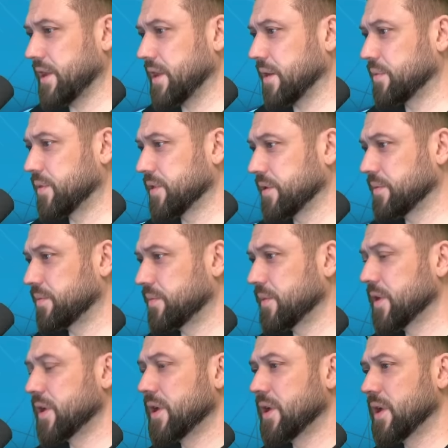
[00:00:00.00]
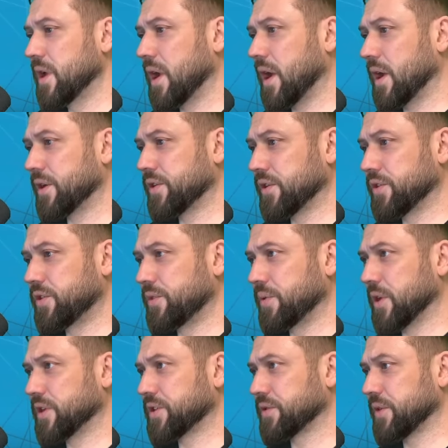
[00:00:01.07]
end up with a uh, turn two
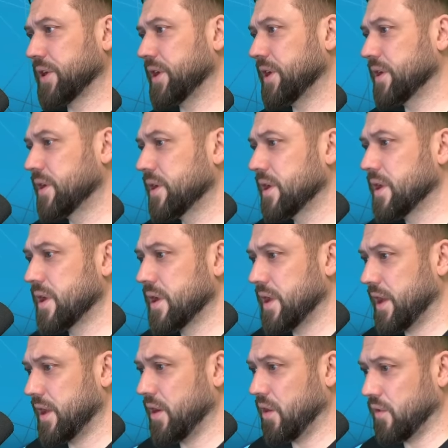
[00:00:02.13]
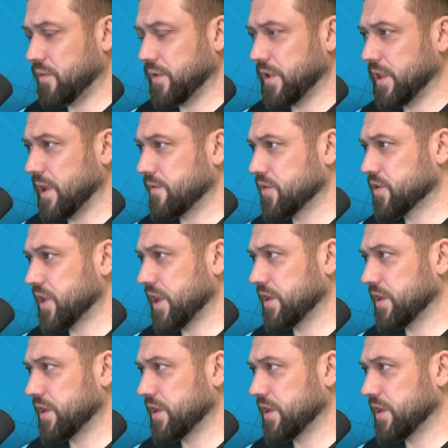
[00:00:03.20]
plus three, and hopefully leverage